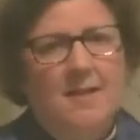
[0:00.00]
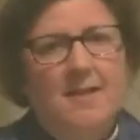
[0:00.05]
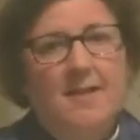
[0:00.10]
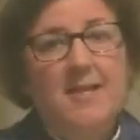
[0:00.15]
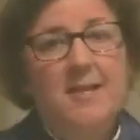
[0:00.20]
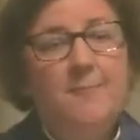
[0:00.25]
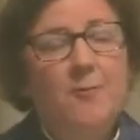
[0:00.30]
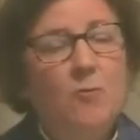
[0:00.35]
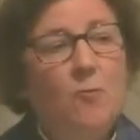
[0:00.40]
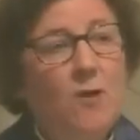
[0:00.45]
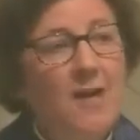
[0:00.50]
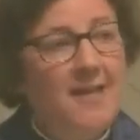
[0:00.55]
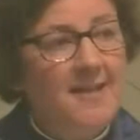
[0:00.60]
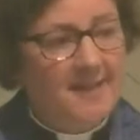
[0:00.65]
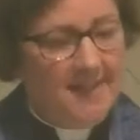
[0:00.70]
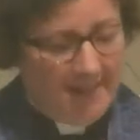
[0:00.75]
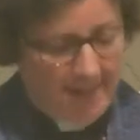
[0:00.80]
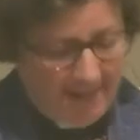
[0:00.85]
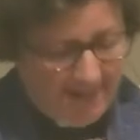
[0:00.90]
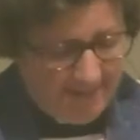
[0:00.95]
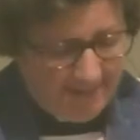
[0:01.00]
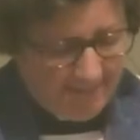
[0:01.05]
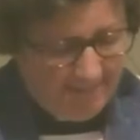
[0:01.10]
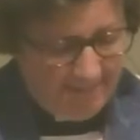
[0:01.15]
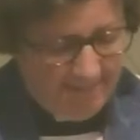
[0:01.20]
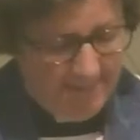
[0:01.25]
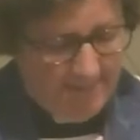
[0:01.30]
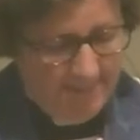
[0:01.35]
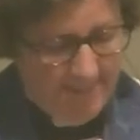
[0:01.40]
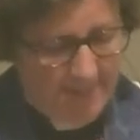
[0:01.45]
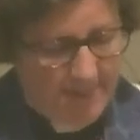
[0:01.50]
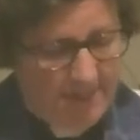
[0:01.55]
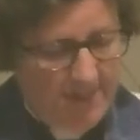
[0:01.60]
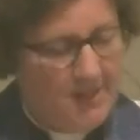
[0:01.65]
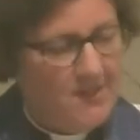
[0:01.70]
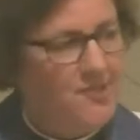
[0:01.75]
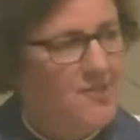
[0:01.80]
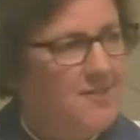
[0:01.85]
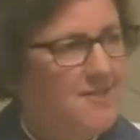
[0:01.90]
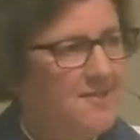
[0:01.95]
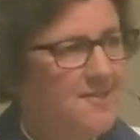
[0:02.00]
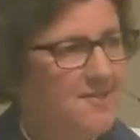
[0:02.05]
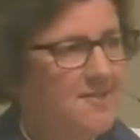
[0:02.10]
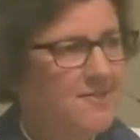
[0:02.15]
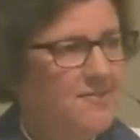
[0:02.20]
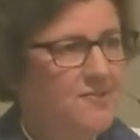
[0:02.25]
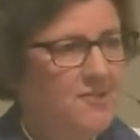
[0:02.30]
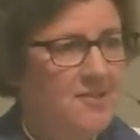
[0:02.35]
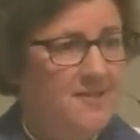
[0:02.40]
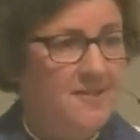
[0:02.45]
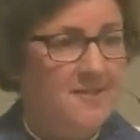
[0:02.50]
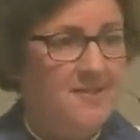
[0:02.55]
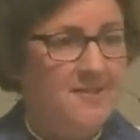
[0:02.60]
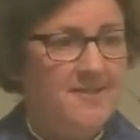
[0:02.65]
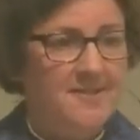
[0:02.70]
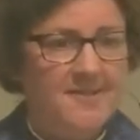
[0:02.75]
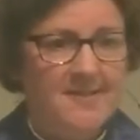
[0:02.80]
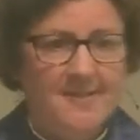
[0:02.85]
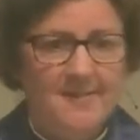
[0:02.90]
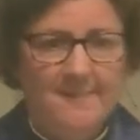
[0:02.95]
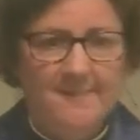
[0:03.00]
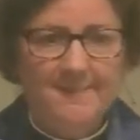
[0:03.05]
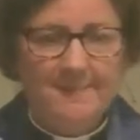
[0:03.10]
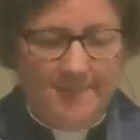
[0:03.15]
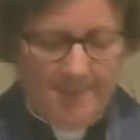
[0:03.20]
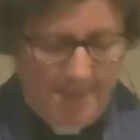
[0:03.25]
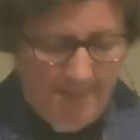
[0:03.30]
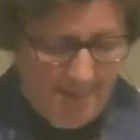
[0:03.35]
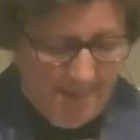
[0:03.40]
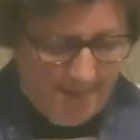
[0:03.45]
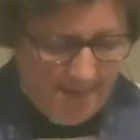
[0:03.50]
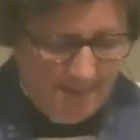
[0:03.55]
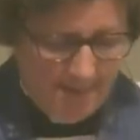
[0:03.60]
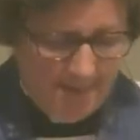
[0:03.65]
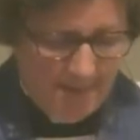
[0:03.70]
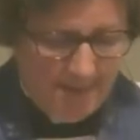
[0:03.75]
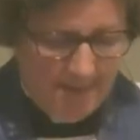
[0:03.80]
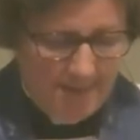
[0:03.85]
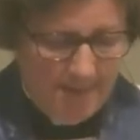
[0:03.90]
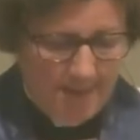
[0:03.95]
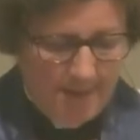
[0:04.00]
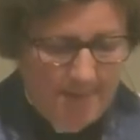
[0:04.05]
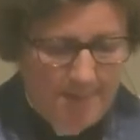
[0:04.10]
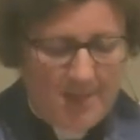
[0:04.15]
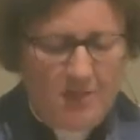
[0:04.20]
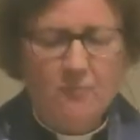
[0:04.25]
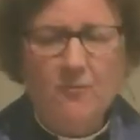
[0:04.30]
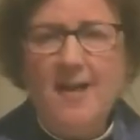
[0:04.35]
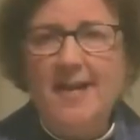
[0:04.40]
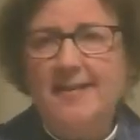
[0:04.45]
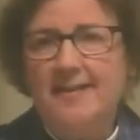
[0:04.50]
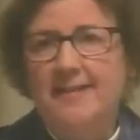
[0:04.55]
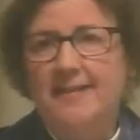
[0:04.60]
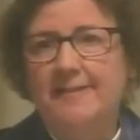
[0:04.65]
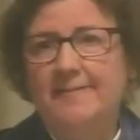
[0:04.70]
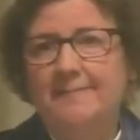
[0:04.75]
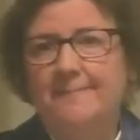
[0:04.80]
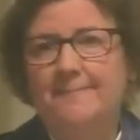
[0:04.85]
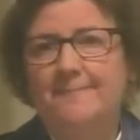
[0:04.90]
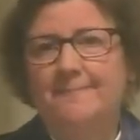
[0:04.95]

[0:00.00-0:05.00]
Keep awake, urges Jesus. Be ready.